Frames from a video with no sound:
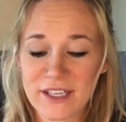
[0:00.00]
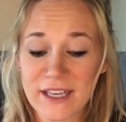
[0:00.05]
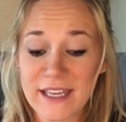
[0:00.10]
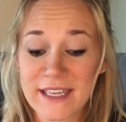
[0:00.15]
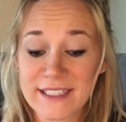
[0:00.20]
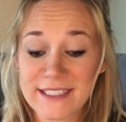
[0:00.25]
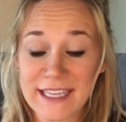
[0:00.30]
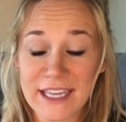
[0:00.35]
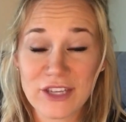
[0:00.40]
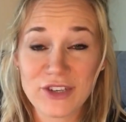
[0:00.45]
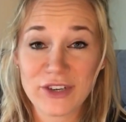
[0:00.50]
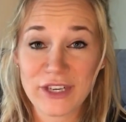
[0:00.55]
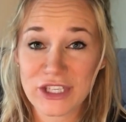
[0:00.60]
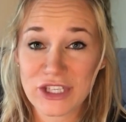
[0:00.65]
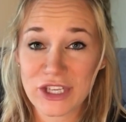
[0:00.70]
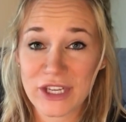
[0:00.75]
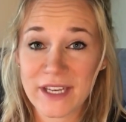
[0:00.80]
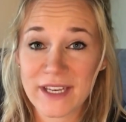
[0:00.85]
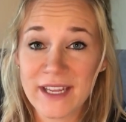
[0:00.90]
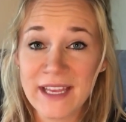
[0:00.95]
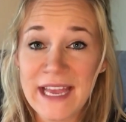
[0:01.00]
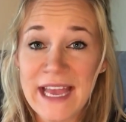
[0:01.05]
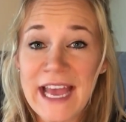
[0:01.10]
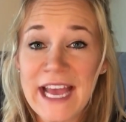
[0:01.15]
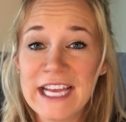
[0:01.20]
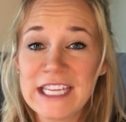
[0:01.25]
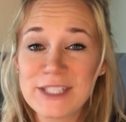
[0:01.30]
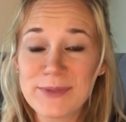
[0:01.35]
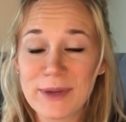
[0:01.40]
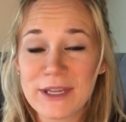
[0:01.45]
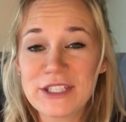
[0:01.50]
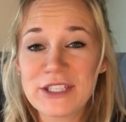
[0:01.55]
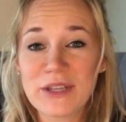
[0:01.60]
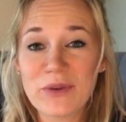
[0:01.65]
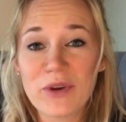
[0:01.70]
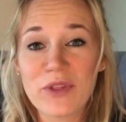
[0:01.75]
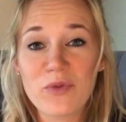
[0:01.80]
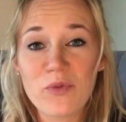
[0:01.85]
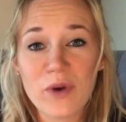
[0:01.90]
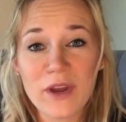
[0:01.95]
exaggeration. Especially
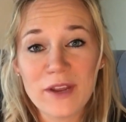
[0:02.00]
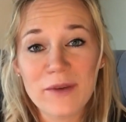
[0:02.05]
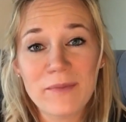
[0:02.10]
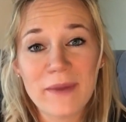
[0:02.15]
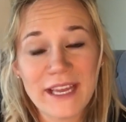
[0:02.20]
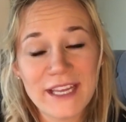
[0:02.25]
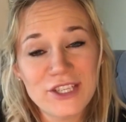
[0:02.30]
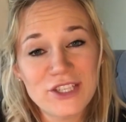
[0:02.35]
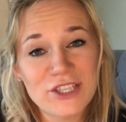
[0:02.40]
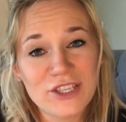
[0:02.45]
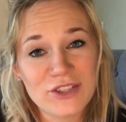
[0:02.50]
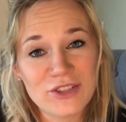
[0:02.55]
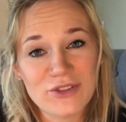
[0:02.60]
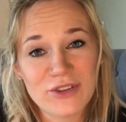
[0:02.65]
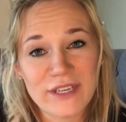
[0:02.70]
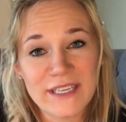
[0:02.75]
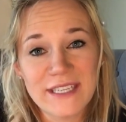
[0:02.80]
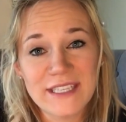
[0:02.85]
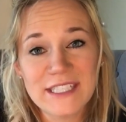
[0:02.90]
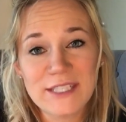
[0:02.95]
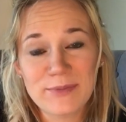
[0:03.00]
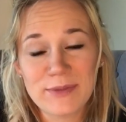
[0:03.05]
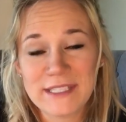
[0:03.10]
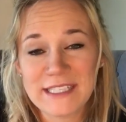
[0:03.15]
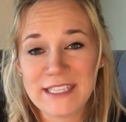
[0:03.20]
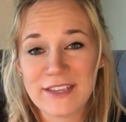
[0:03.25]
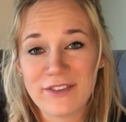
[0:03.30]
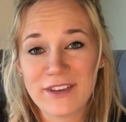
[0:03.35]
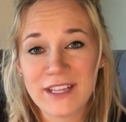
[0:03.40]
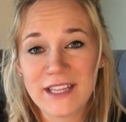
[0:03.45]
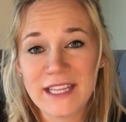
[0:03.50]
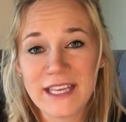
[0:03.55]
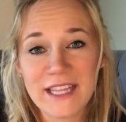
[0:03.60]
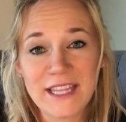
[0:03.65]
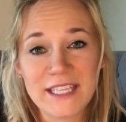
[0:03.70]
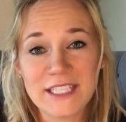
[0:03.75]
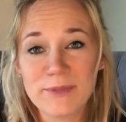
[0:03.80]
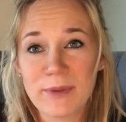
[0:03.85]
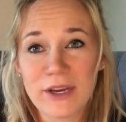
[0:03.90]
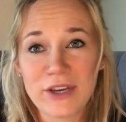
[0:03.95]
with one of my children specifically,
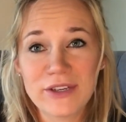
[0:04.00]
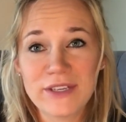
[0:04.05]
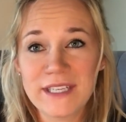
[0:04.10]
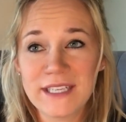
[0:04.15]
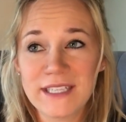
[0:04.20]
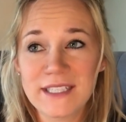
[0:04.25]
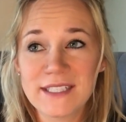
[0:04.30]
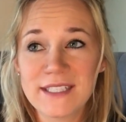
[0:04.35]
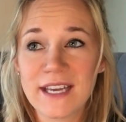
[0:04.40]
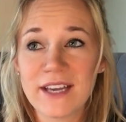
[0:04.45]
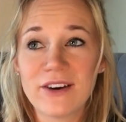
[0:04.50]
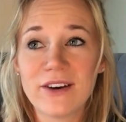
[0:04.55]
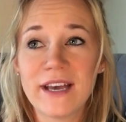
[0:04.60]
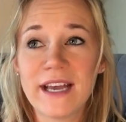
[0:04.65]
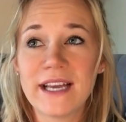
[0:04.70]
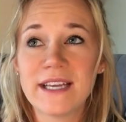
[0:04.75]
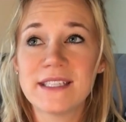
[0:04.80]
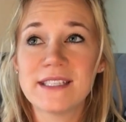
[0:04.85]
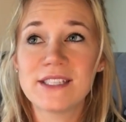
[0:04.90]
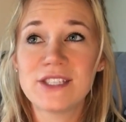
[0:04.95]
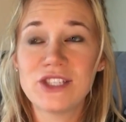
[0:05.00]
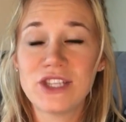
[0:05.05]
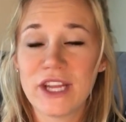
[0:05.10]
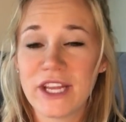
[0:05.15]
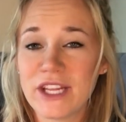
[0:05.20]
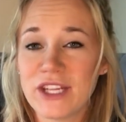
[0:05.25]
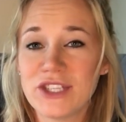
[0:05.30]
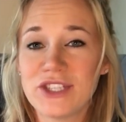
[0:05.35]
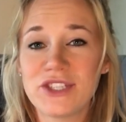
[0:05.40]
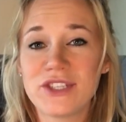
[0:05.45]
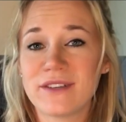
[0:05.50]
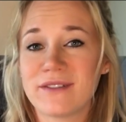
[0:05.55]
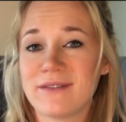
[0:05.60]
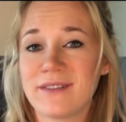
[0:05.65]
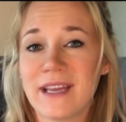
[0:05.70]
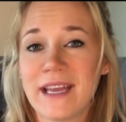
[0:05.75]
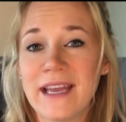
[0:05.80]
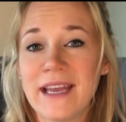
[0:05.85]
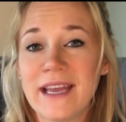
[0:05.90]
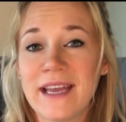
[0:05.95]
this parenting style has changed
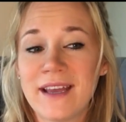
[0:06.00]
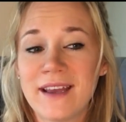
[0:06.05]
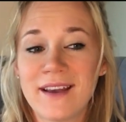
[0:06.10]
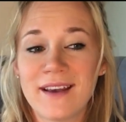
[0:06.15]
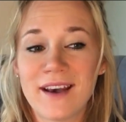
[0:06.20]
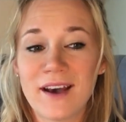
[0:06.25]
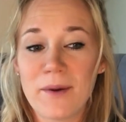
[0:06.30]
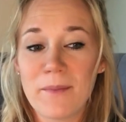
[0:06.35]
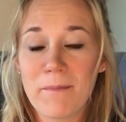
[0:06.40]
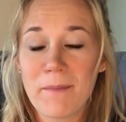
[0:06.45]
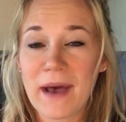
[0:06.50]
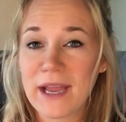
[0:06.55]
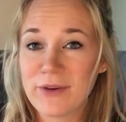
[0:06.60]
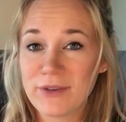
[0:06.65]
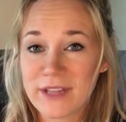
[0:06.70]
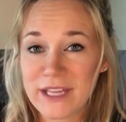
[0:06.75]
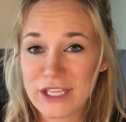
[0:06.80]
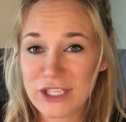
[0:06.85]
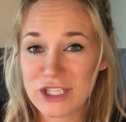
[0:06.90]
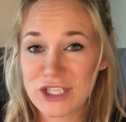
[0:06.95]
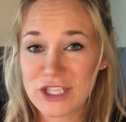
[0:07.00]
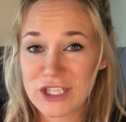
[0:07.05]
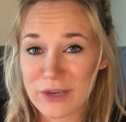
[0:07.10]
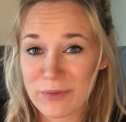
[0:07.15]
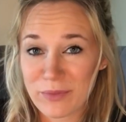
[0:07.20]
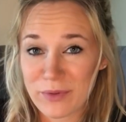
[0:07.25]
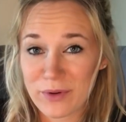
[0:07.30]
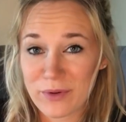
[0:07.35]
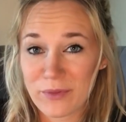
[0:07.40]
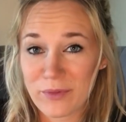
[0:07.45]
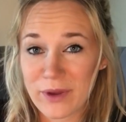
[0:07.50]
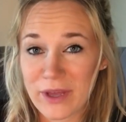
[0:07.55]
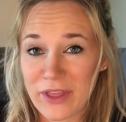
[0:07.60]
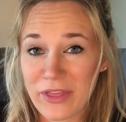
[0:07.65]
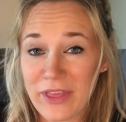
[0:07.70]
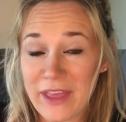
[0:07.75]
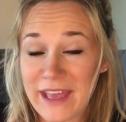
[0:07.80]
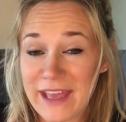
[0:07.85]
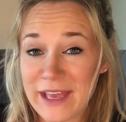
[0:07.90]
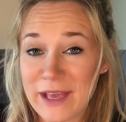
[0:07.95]
my relationship with
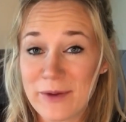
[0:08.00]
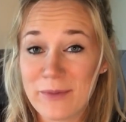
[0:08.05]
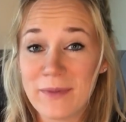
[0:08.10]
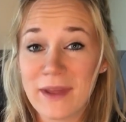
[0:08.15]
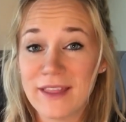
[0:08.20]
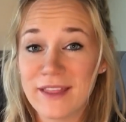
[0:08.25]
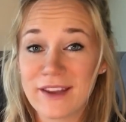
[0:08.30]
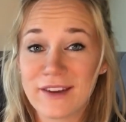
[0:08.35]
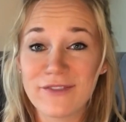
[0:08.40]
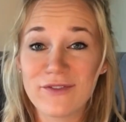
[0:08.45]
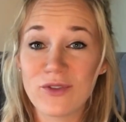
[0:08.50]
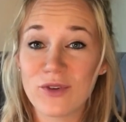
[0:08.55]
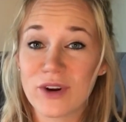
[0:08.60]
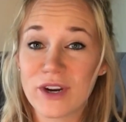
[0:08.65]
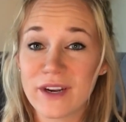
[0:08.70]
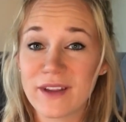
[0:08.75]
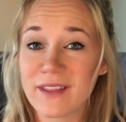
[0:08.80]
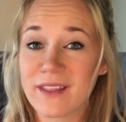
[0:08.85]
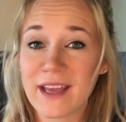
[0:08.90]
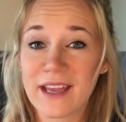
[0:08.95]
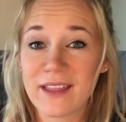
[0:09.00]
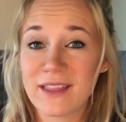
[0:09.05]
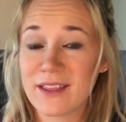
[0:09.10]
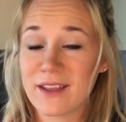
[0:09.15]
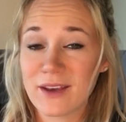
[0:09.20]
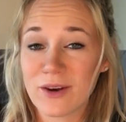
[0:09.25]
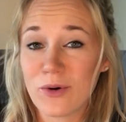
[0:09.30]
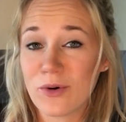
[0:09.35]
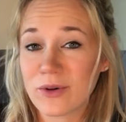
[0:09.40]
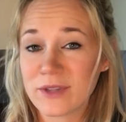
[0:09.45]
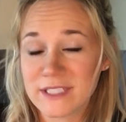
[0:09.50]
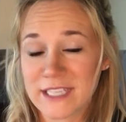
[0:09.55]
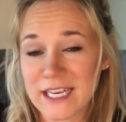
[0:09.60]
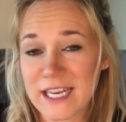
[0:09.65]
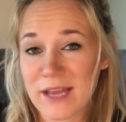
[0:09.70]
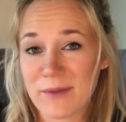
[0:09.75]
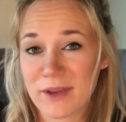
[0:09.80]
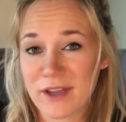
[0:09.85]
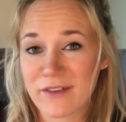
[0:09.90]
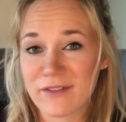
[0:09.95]
him and therefore like the whole
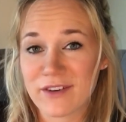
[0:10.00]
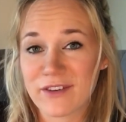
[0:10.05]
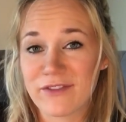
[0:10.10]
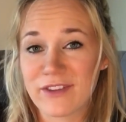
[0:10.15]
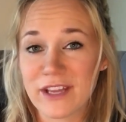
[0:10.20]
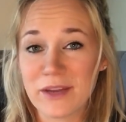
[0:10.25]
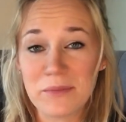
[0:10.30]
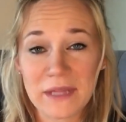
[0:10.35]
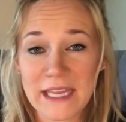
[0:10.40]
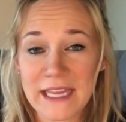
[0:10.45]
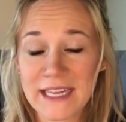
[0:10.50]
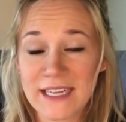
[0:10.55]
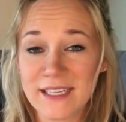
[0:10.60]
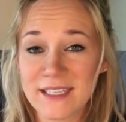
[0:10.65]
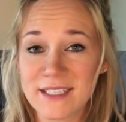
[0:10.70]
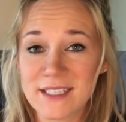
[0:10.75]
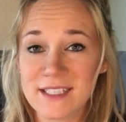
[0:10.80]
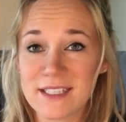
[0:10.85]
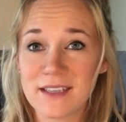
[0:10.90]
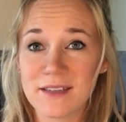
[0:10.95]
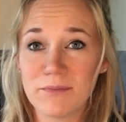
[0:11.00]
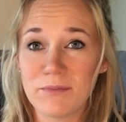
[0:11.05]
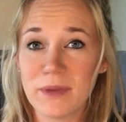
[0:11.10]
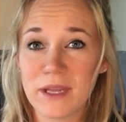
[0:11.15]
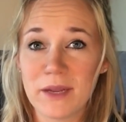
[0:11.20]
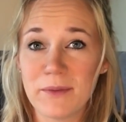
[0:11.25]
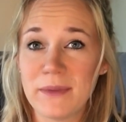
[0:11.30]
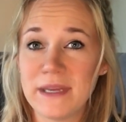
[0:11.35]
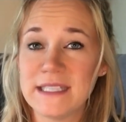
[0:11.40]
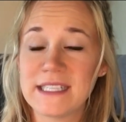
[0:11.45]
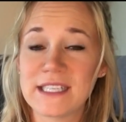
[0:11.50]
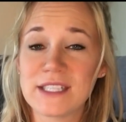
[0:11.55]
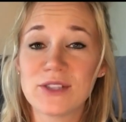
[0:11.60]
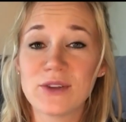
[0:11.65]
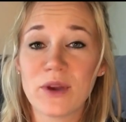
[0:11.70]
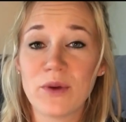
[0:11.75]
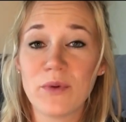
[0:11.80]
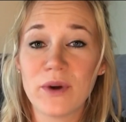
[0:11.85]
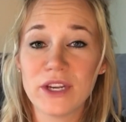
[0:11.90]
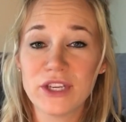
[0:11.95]
dynamic of our family, and it's been amazing.
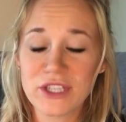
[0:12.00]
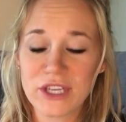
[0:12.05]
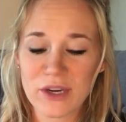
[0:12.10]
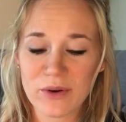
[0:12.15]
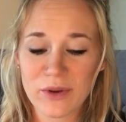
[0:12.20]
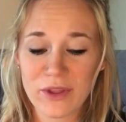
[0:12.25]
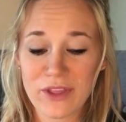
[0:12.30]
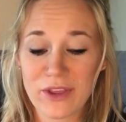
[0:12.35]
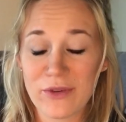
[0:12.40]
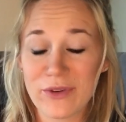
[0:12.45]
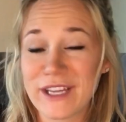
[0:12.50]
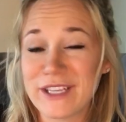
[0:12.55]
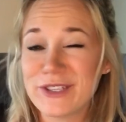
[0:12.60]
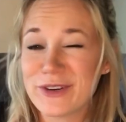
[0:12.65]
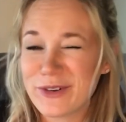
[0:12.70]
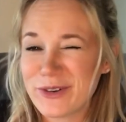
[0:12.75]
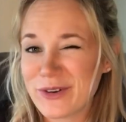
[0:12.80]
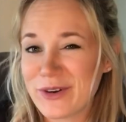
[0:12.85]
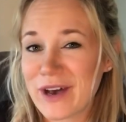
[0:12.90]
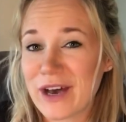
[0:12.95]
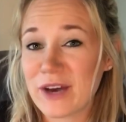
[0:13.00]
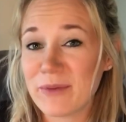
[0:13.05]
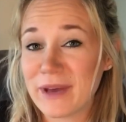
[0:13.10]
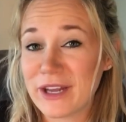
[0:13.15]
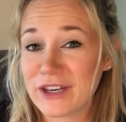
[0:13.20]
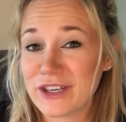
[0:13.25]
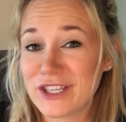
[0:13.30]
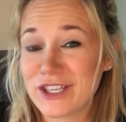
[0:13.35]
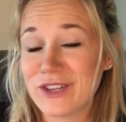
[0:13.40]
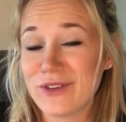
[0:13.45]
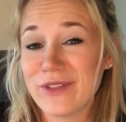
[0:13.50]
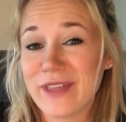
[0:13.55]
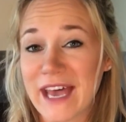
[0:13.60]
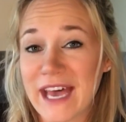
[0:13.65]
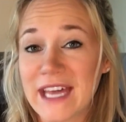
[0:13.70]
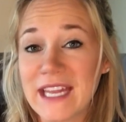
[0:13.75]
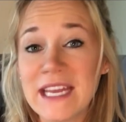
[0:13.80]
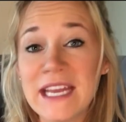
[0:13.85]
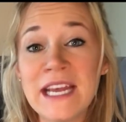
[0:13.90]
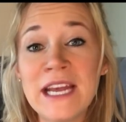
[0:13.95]
So I want to share it with you, and I don't know how better to do
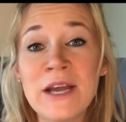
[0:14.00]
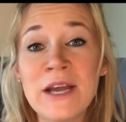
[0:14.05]
that